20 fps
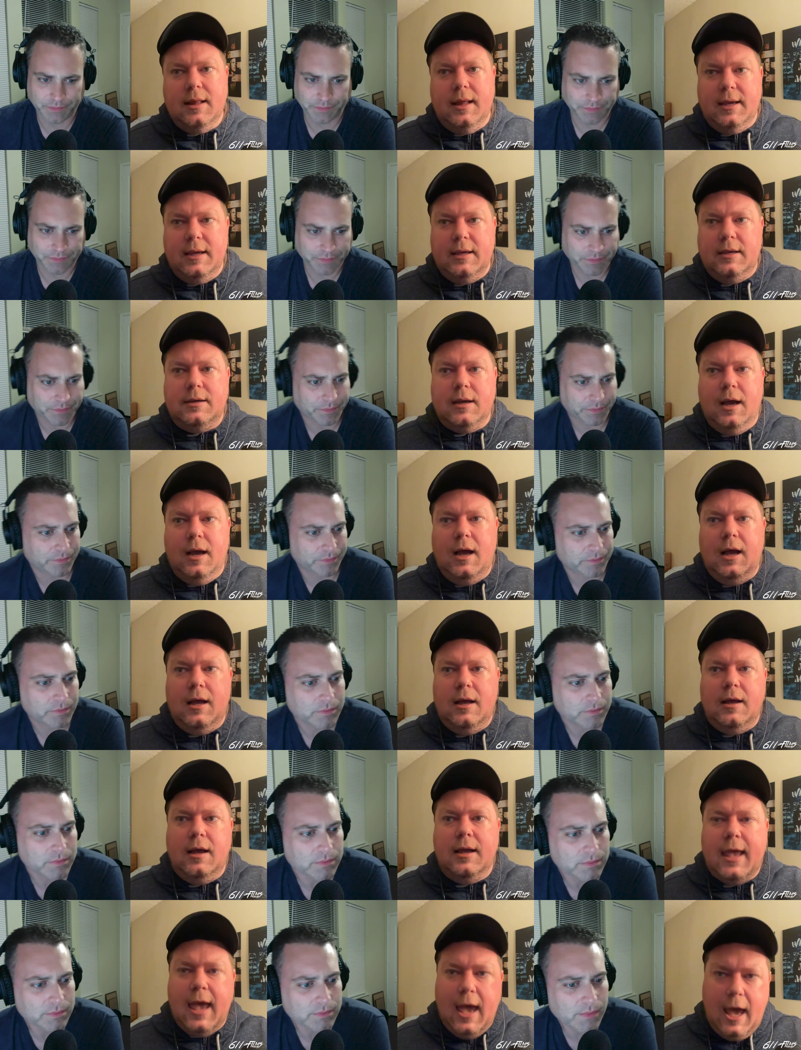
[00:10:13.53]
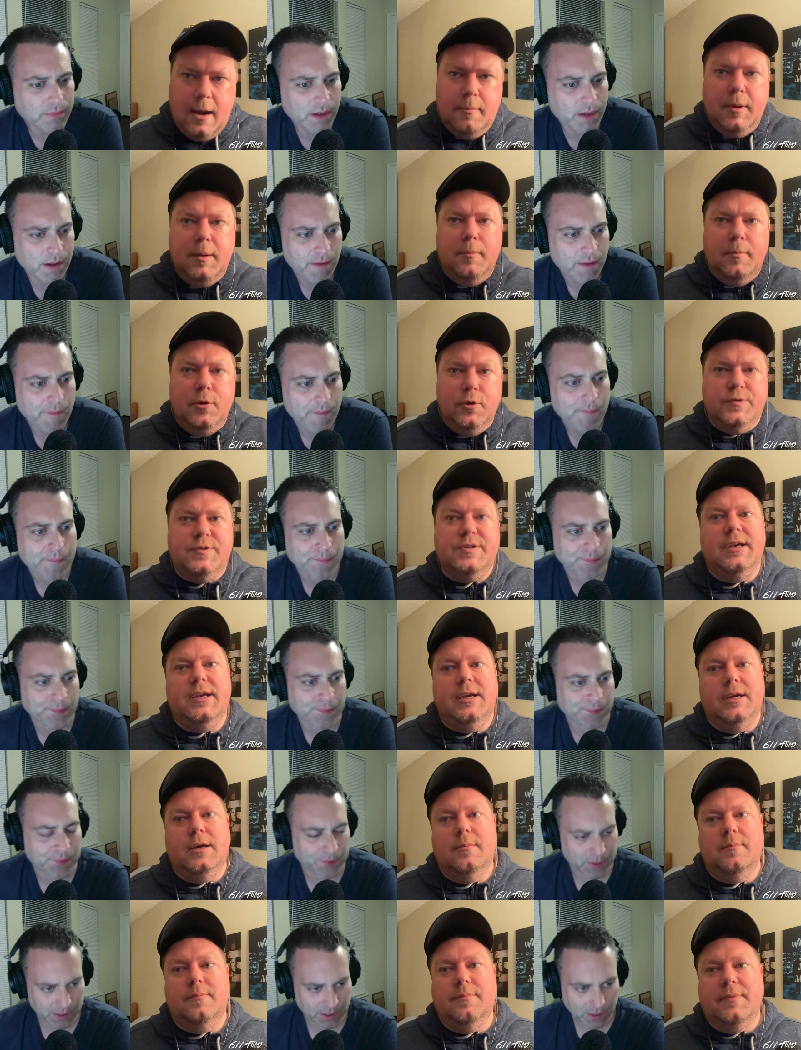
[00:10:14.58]
Speaker 1: like uh, Academy
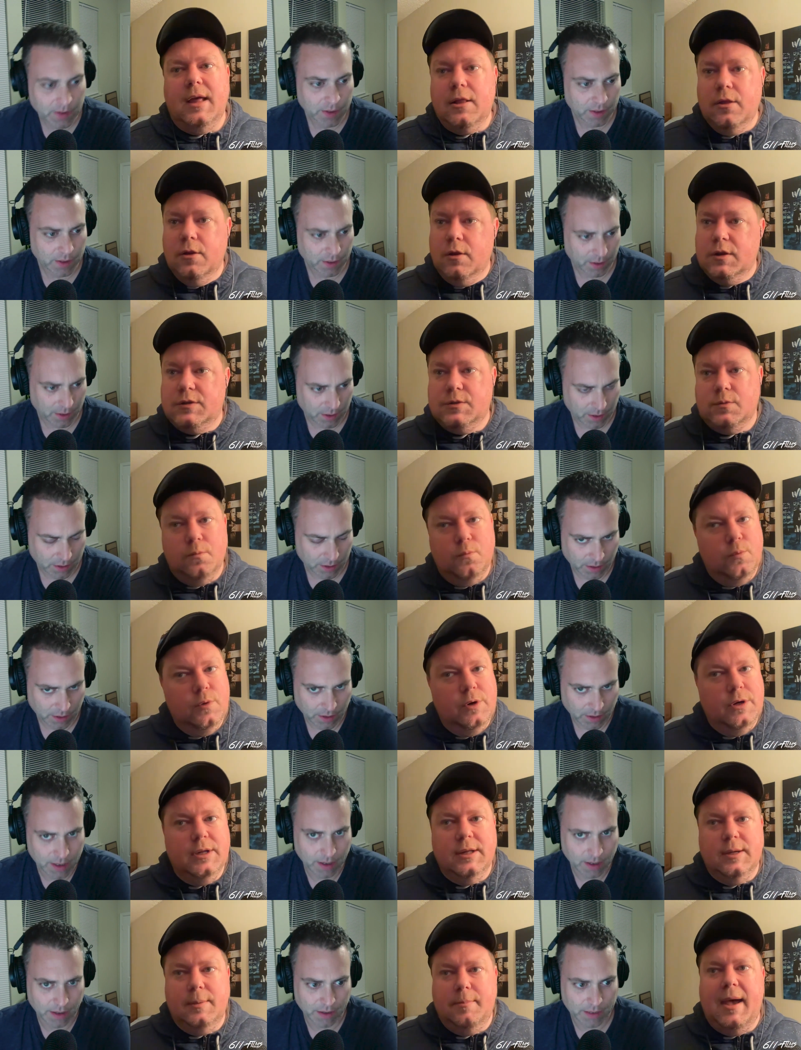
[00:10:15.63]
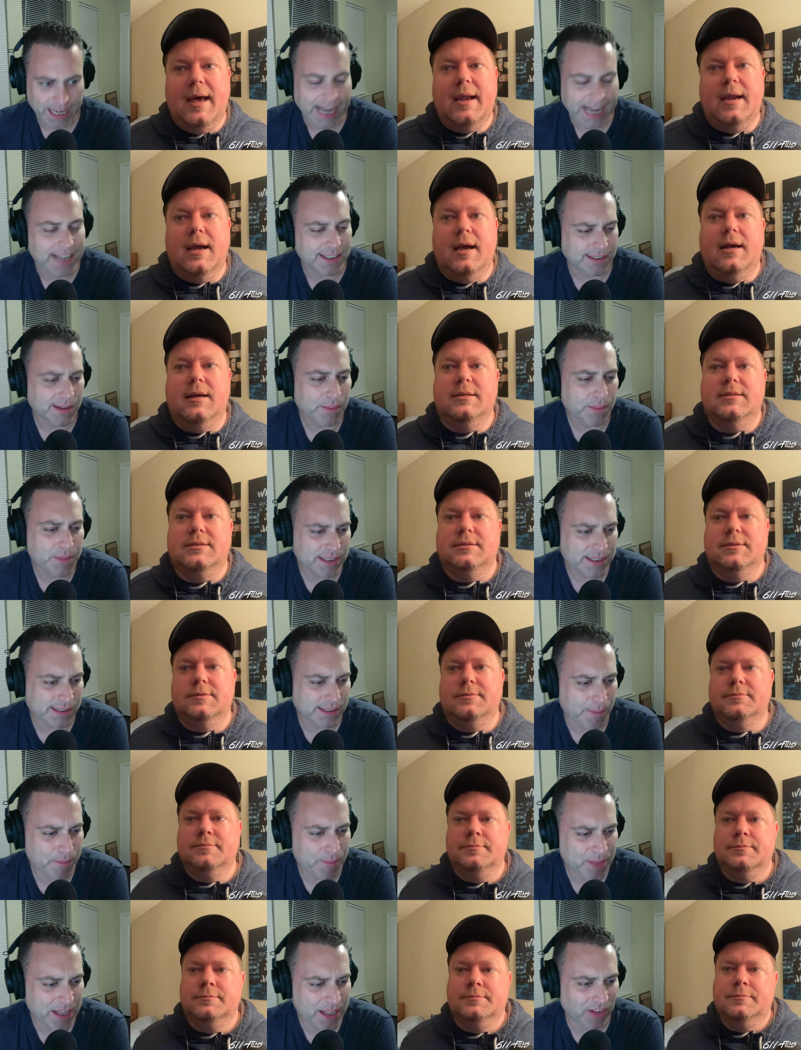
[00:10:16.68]
Museum. That looks really bad. Yeah,
Speaker 2: something
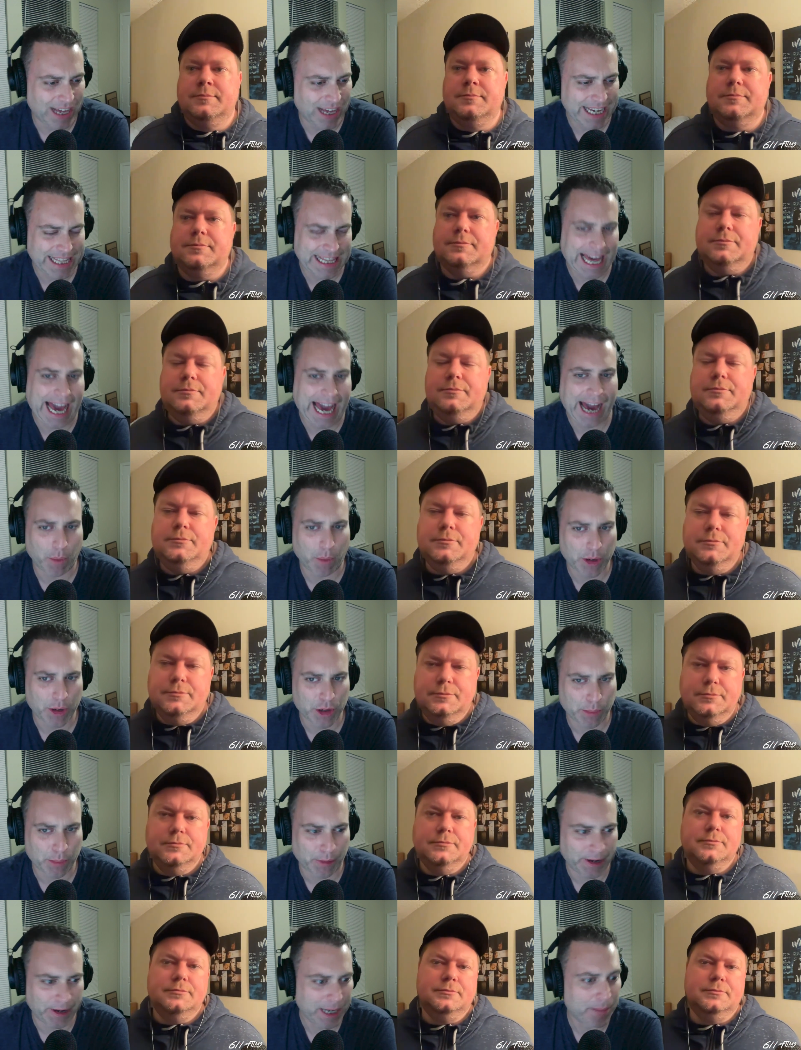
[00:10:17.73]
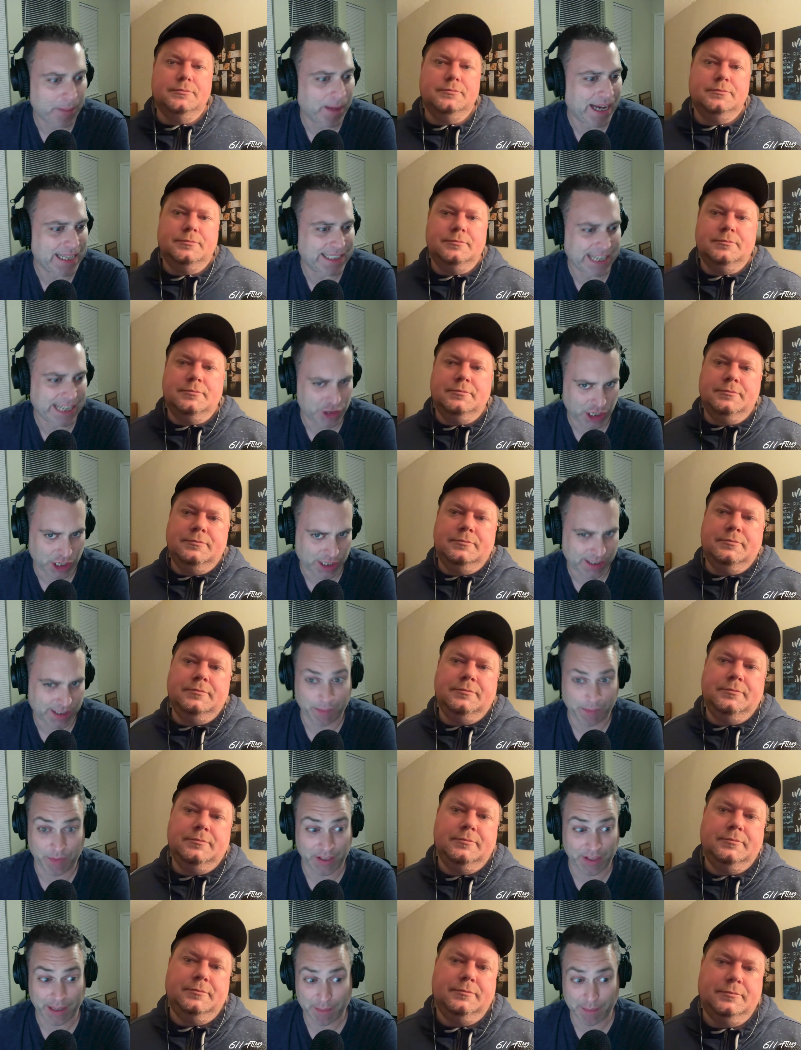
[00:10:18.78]
something like that. When you're bringing my attention to
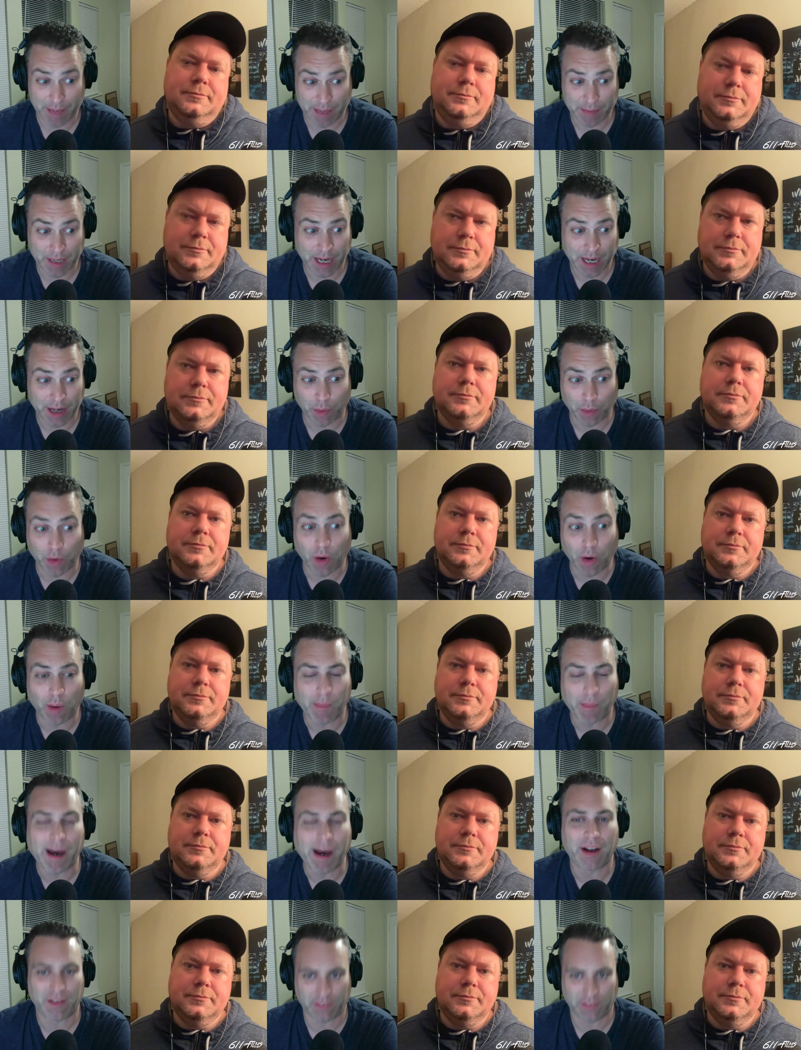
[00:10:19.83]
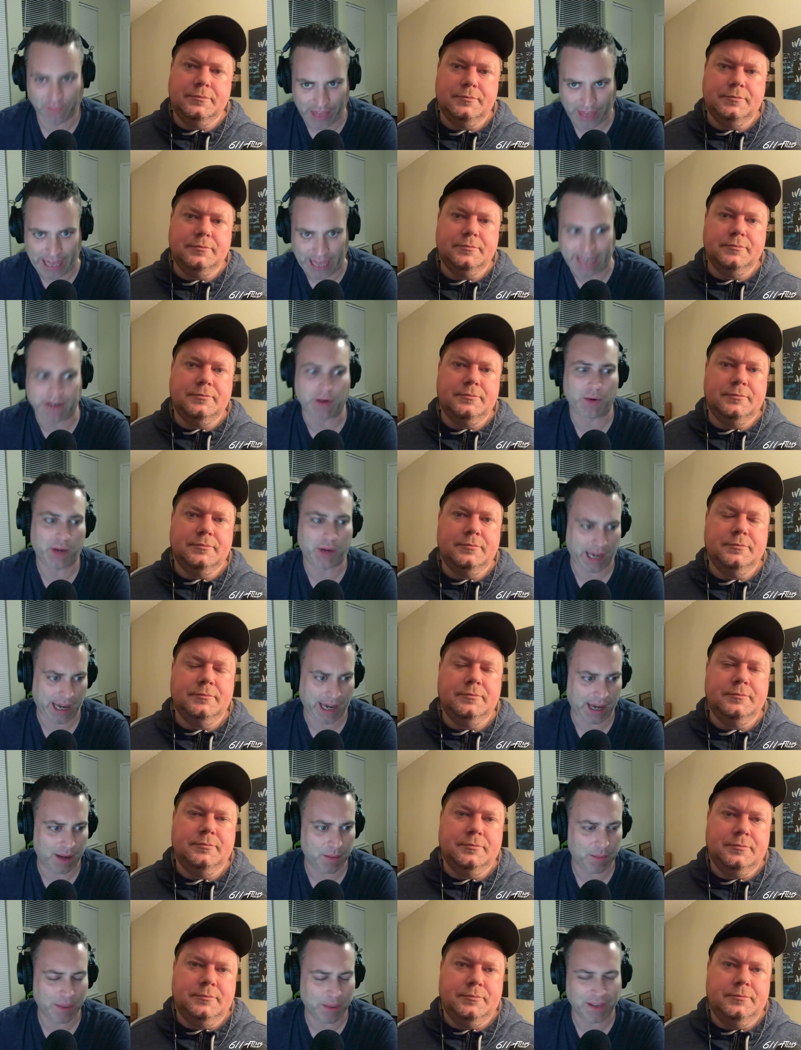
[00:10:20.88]
something that maybe I don't know about, then
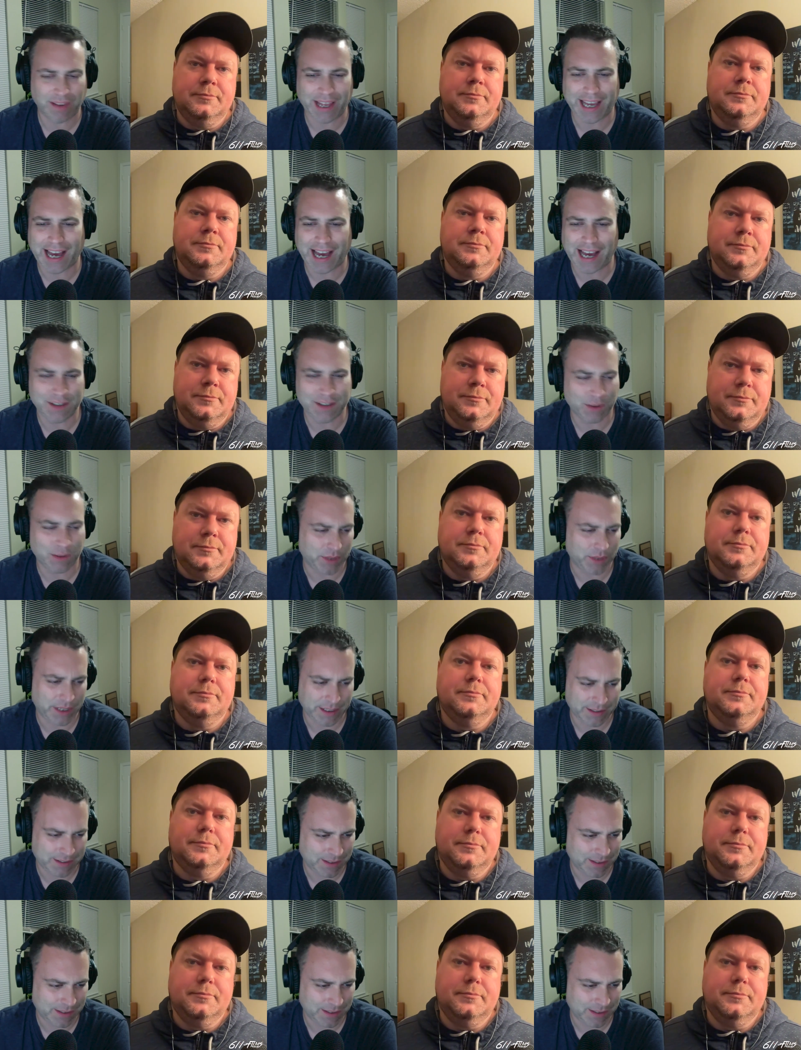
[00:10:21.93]
okay. But like, I don't need